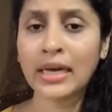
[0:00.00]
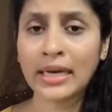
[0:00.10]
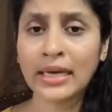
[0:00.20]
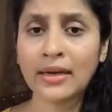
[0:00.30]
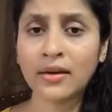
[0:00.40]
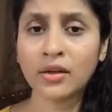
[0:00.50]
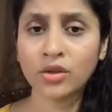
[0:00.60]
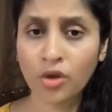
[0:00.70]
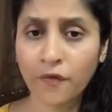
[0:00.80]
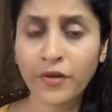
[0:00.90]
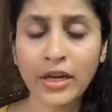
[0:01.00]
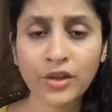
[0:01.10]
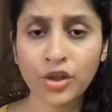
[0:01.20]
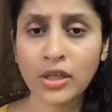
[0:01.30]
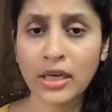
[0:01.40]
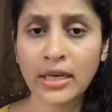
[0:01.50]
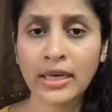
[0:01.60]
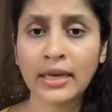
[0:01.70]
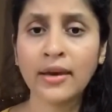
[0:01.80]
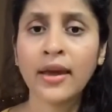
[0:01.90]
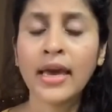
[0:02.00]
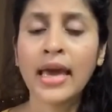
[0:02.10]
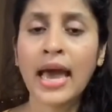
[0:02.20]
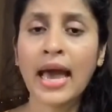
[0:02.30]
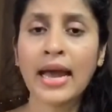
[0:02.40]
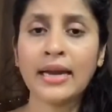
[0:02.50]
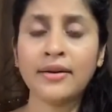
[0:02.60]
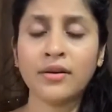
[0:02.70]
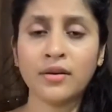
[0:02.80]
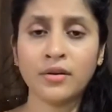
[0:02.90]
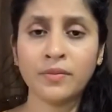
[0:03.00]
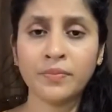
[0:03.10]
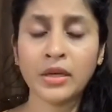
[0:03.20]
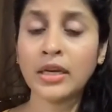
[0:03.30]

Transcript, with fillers: like uh, software engineering and um,